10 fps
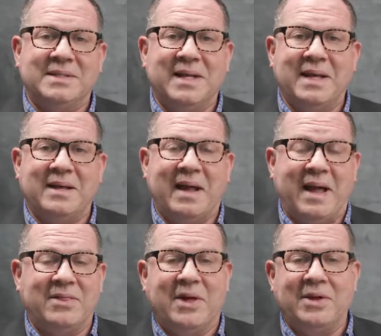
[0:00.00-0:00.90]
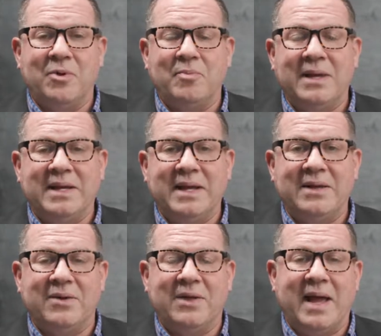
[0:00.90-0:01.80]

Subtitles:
I thought, no big deal.